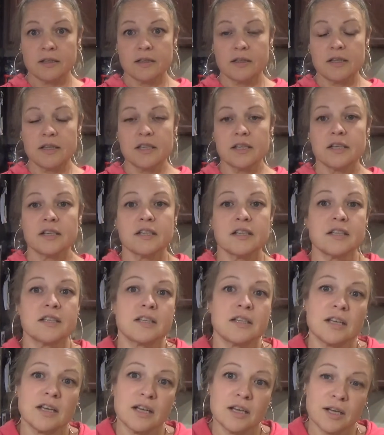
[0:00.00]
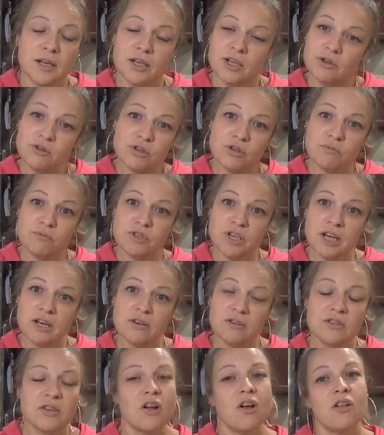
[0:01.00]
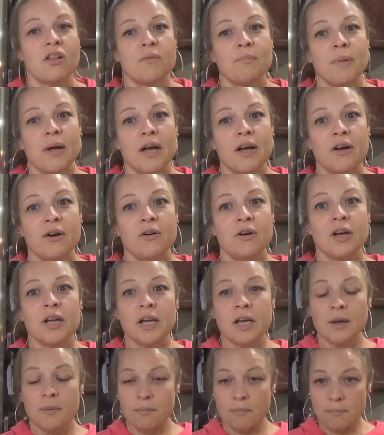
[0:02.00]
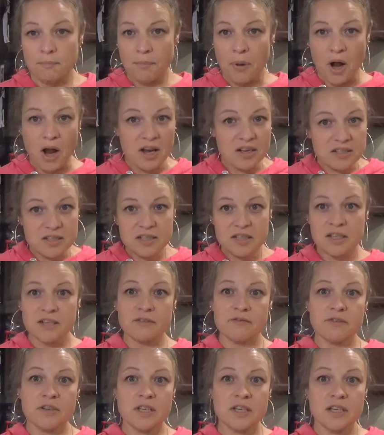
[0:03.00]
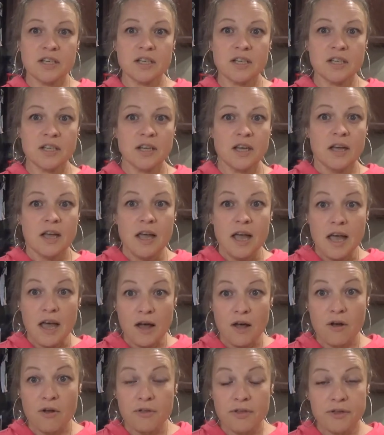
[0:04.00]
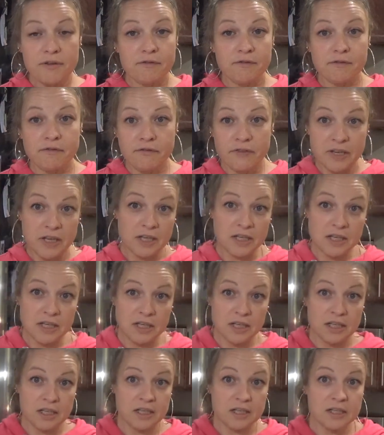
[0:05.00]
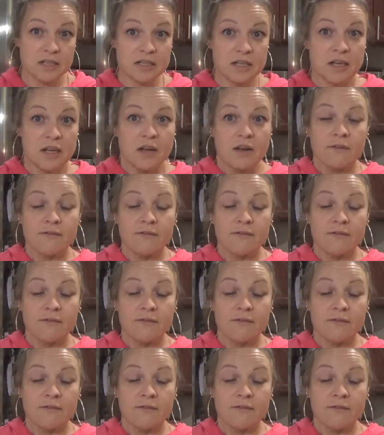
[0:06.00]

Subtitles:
this YouTube channel is all about positivity, health and fitness,